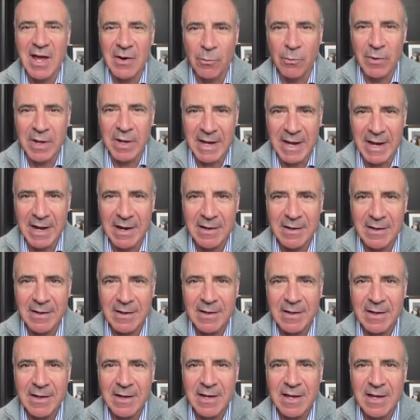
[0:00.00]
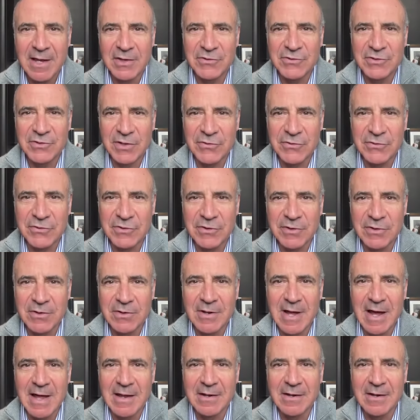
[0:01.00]
not winning he's just
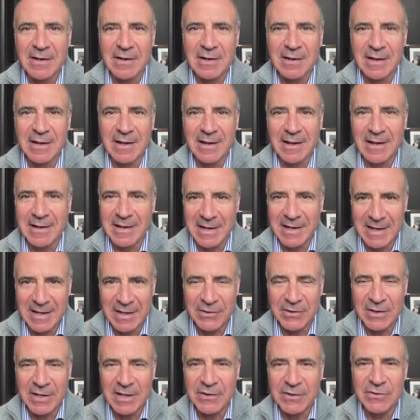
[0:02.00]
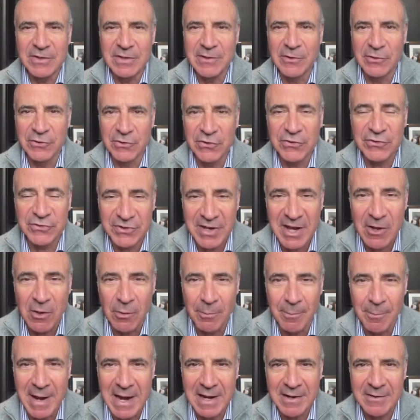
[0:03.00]
not he, he, he, there's a
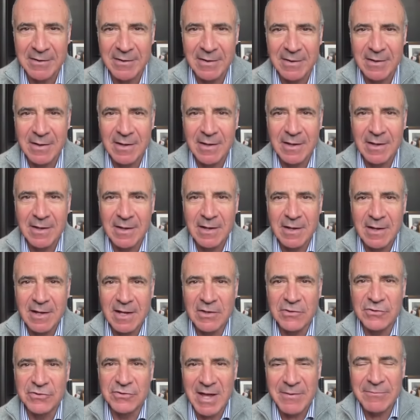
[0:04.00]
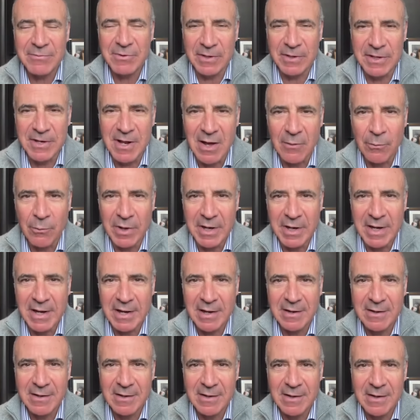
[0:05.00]
stalemate he's definitely not
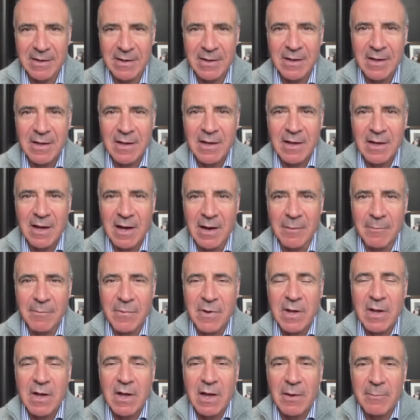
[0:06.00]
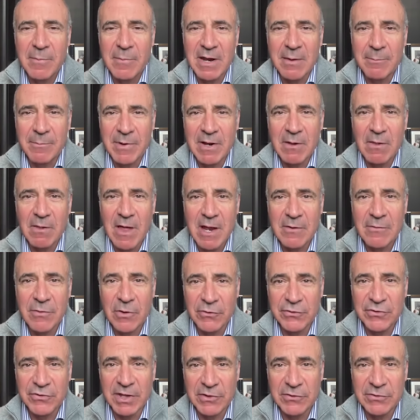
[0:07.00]
winning um, but but a lot of those